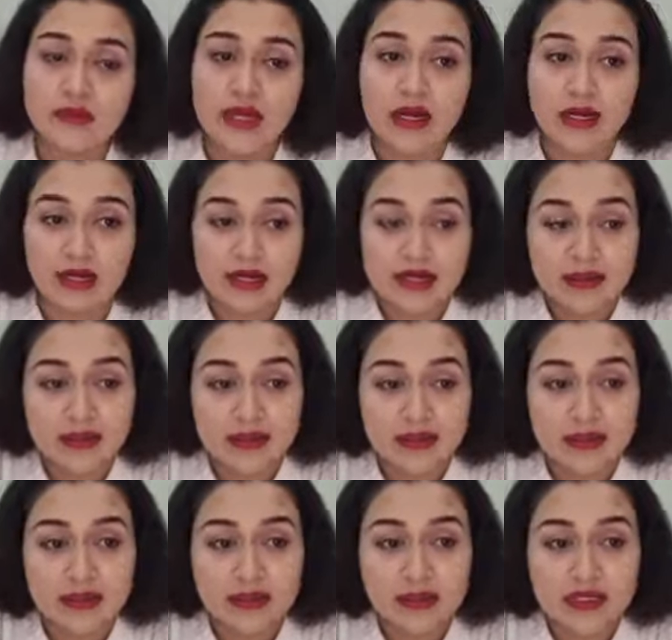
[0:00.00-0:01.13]
Again,
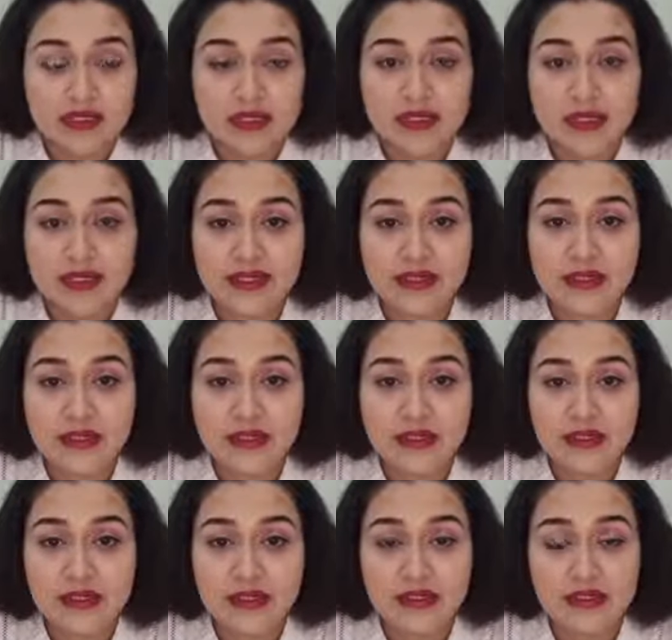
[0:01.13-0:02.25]
another myth related to
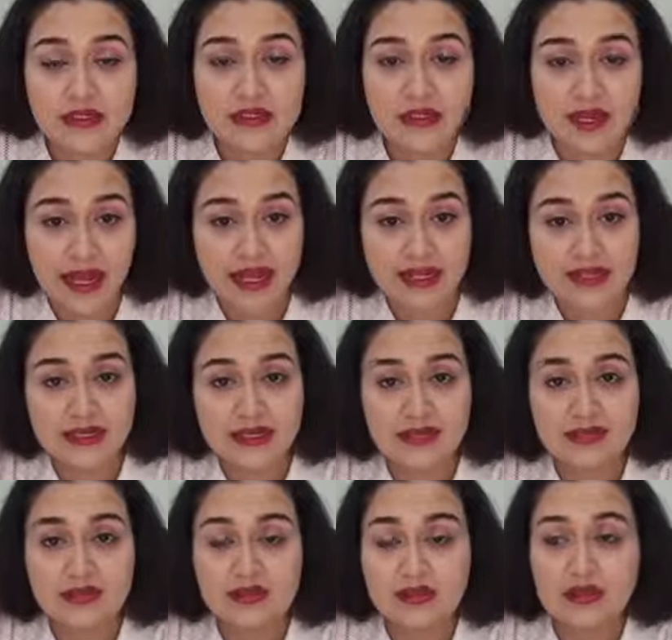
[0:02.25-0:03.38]
your acne
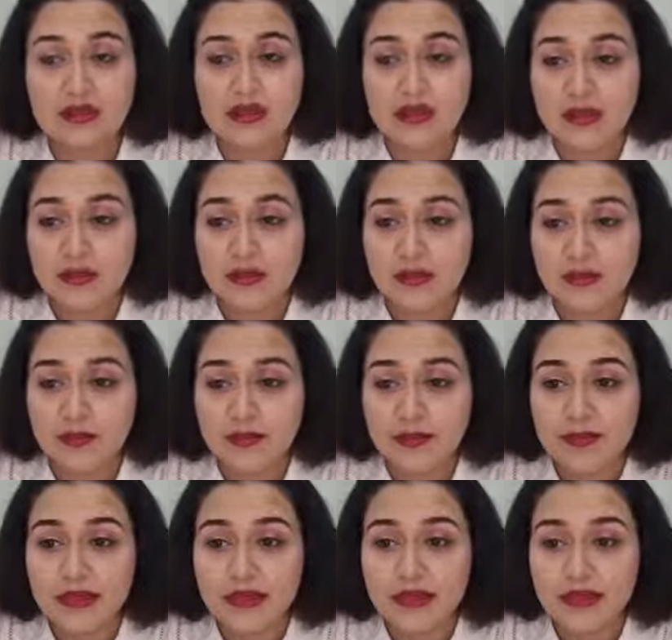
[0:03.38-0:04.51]
is
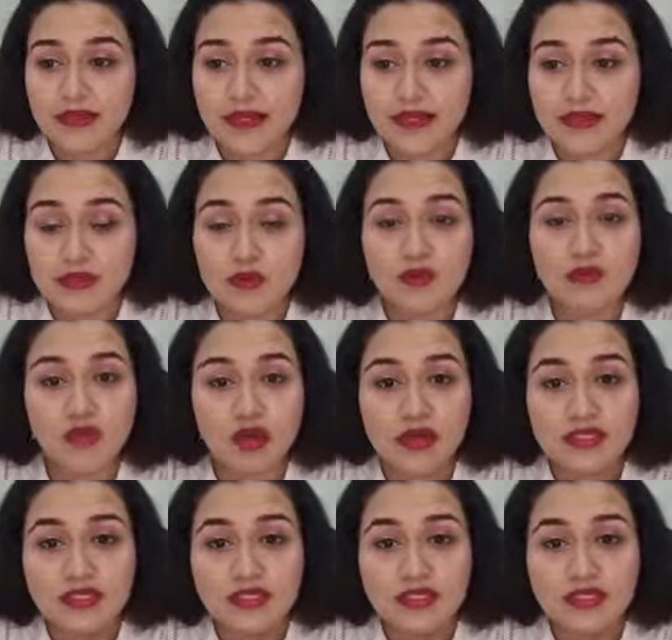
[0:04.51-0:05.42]
people tend to wash